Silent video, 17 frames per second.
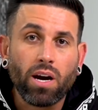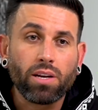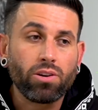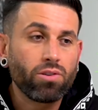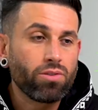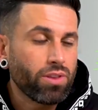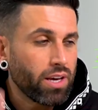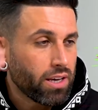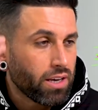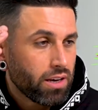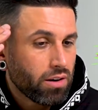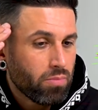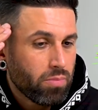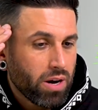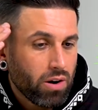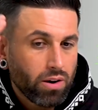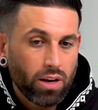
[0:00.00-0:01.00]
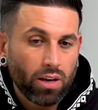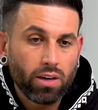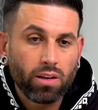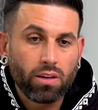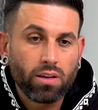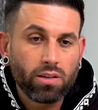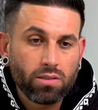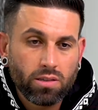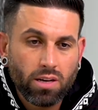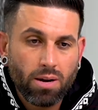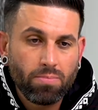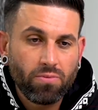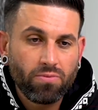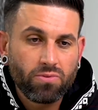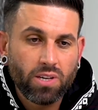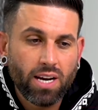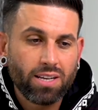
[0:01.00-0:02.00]
You're thinking about getting this type
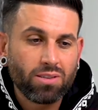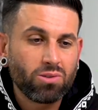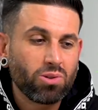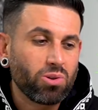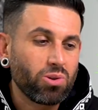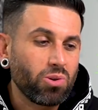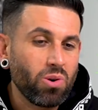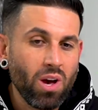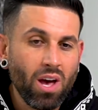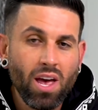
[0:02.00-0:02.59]
of tattoo,